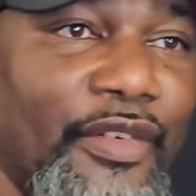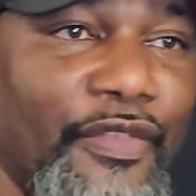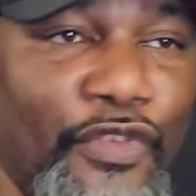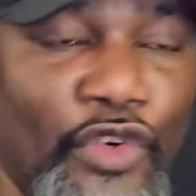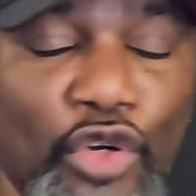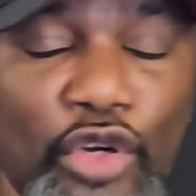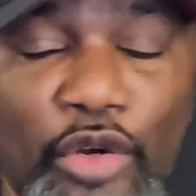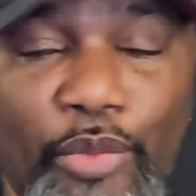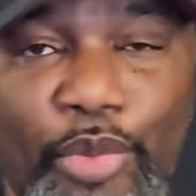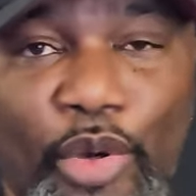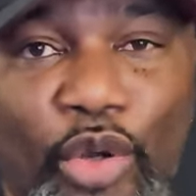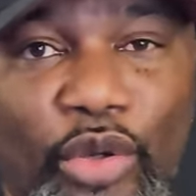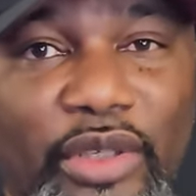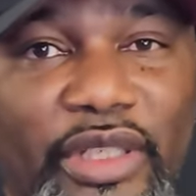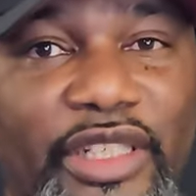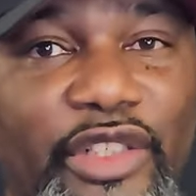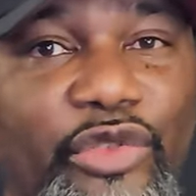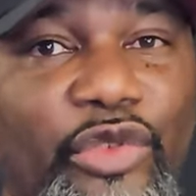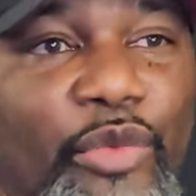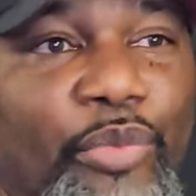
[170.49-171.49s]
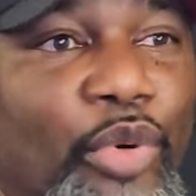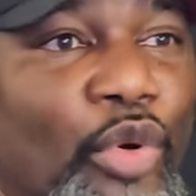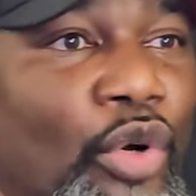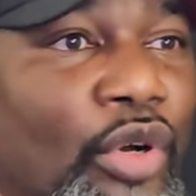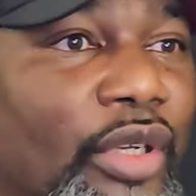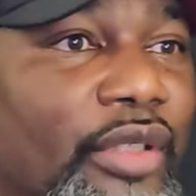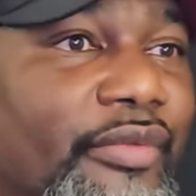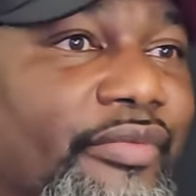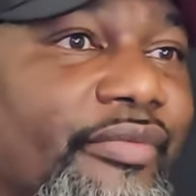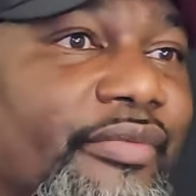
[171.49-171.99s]
Full police
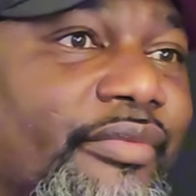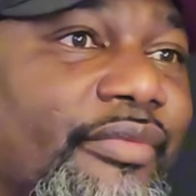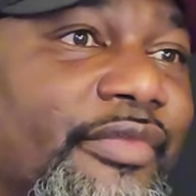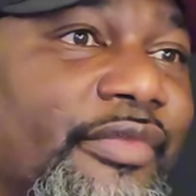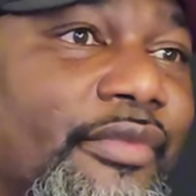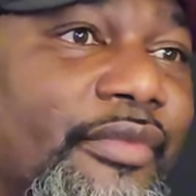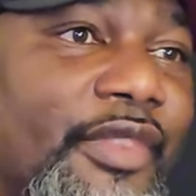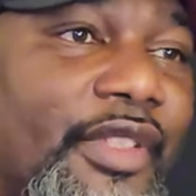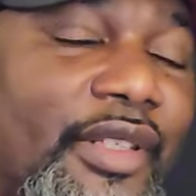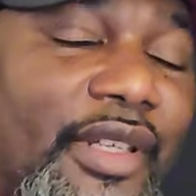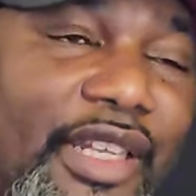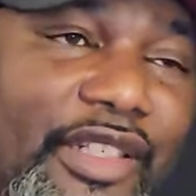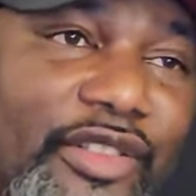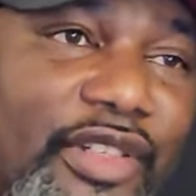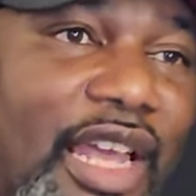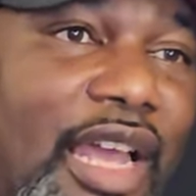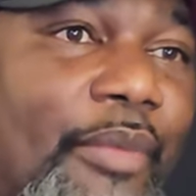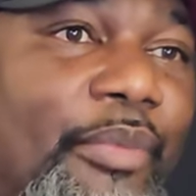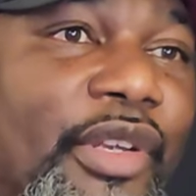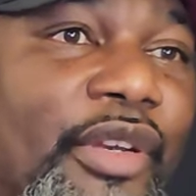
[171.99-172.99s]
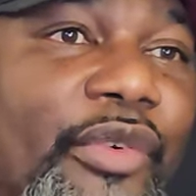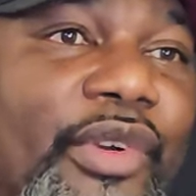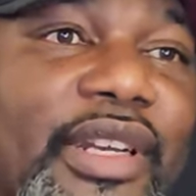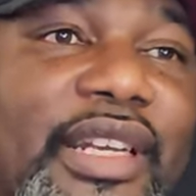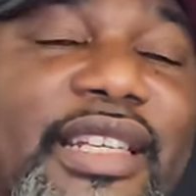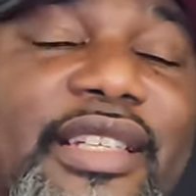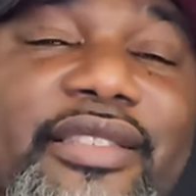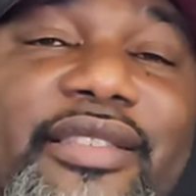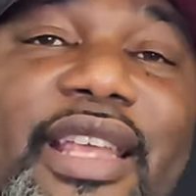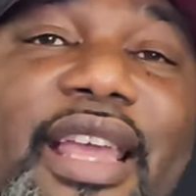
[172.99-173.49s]
report has not been
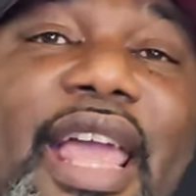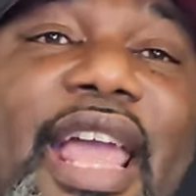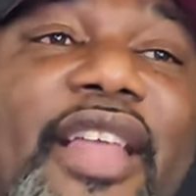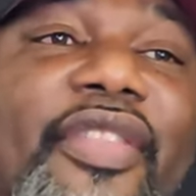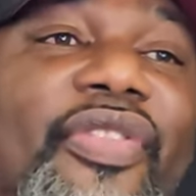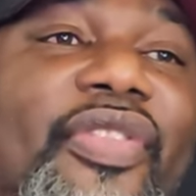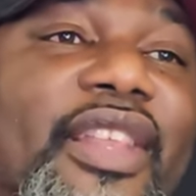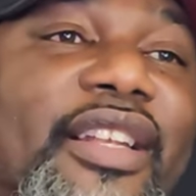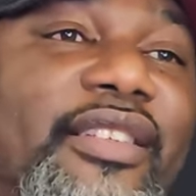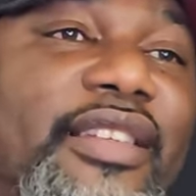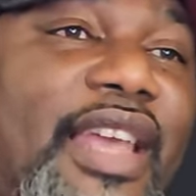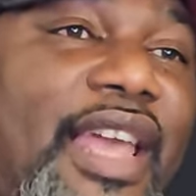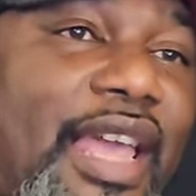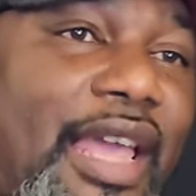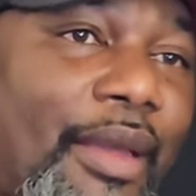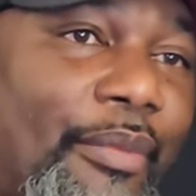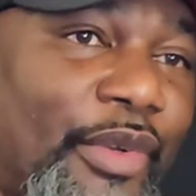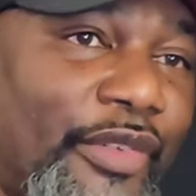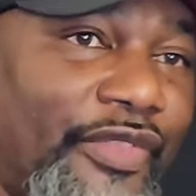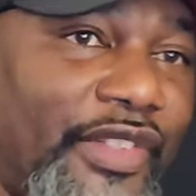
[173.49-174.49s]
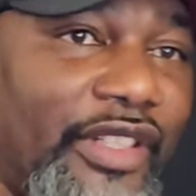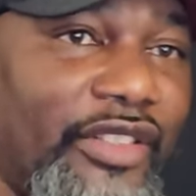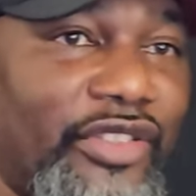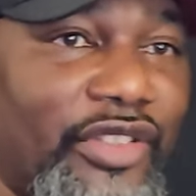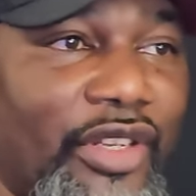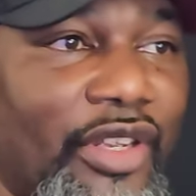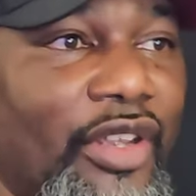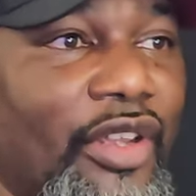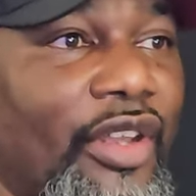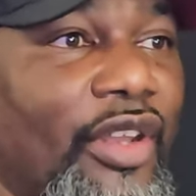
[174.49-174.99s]
released at the time of
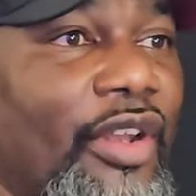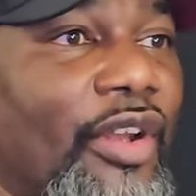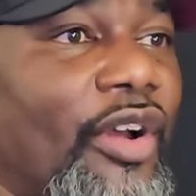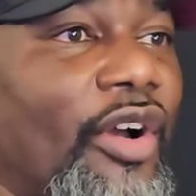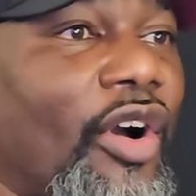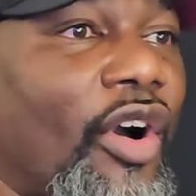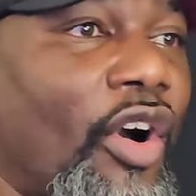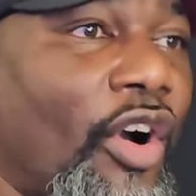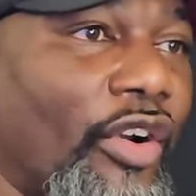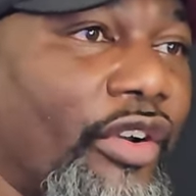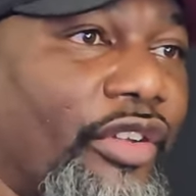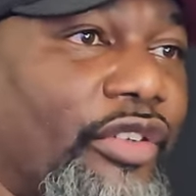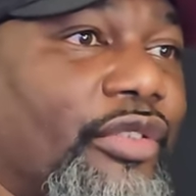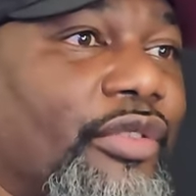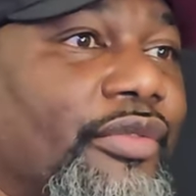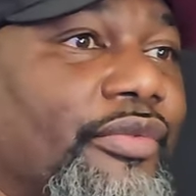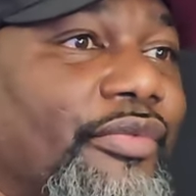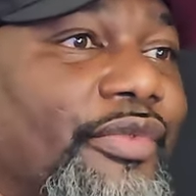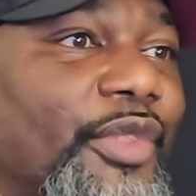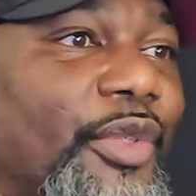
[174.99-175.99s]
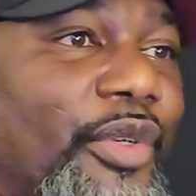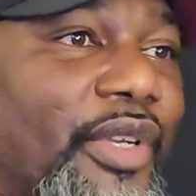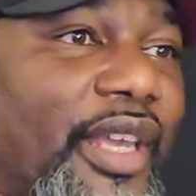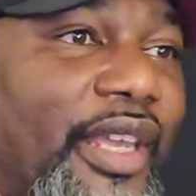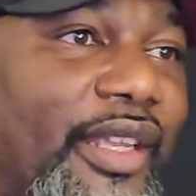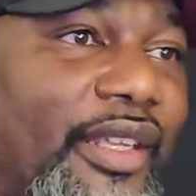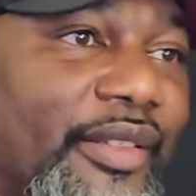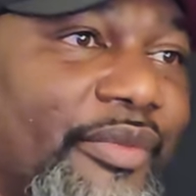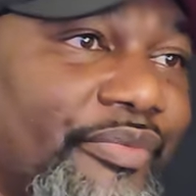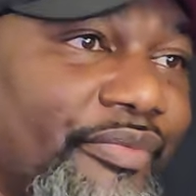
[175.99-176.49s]
this article,
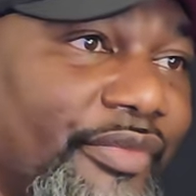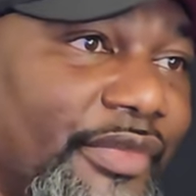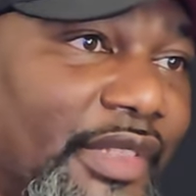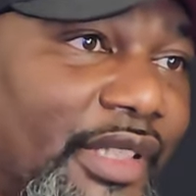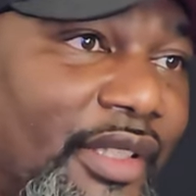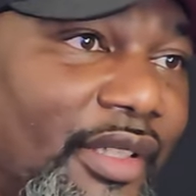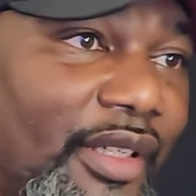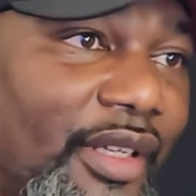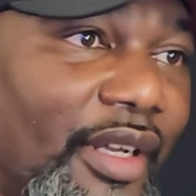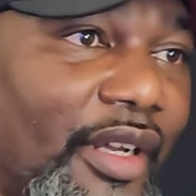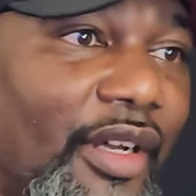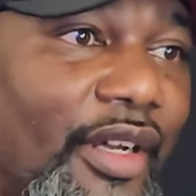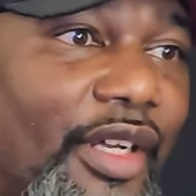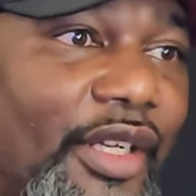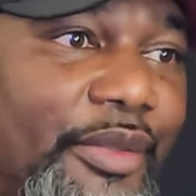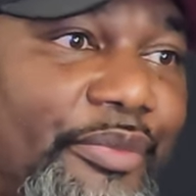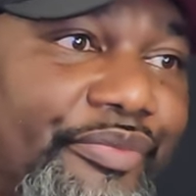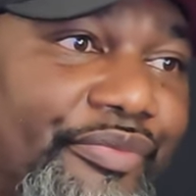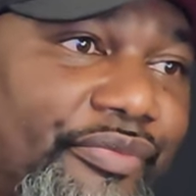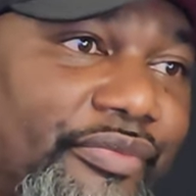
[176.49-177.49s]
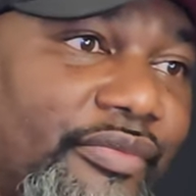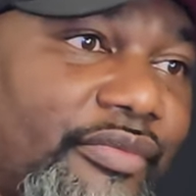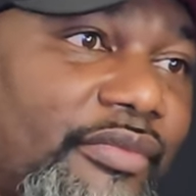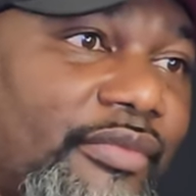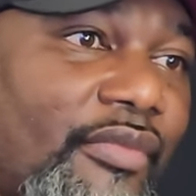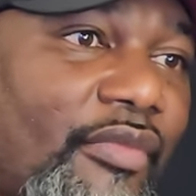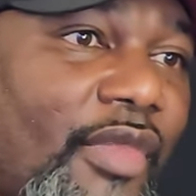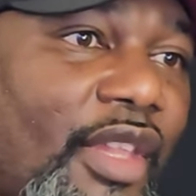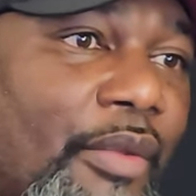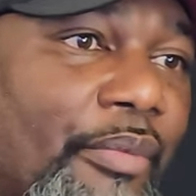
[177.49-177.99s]
okay? But
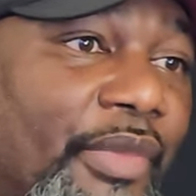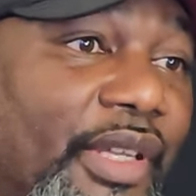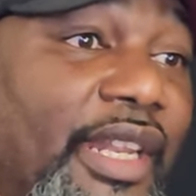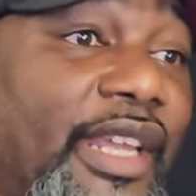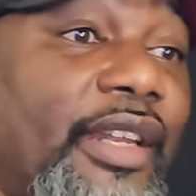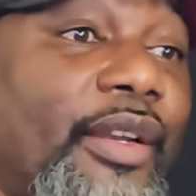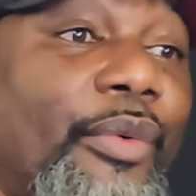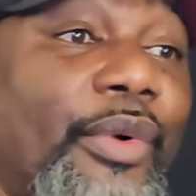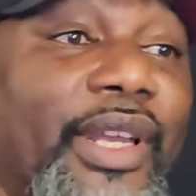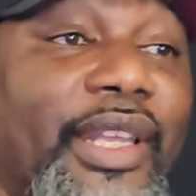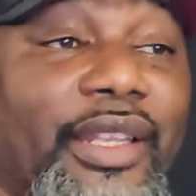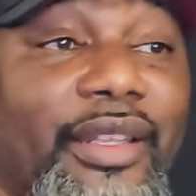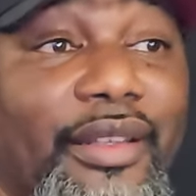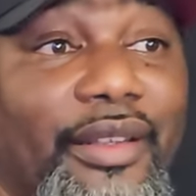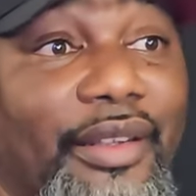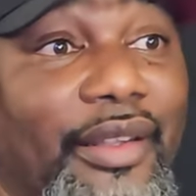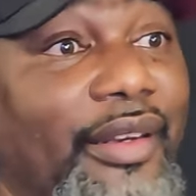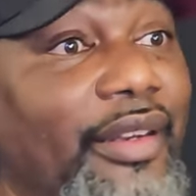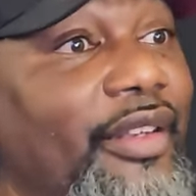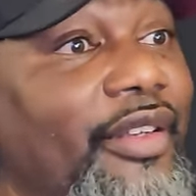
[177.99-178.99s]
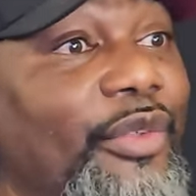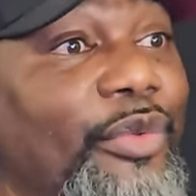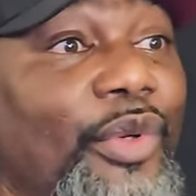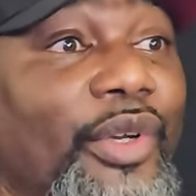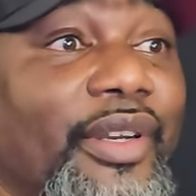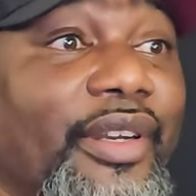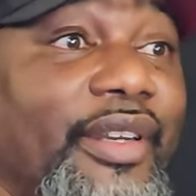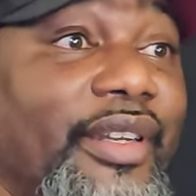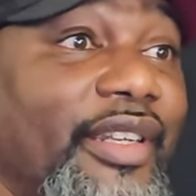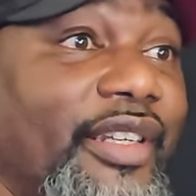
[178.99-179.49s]
anyway, it is
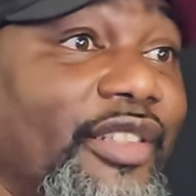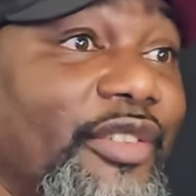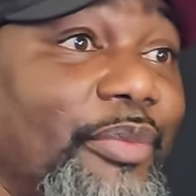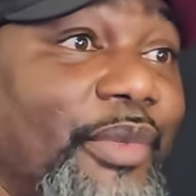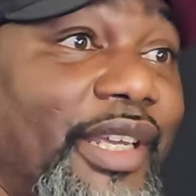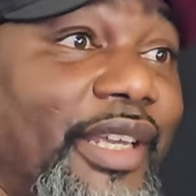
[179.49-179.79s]
what it is,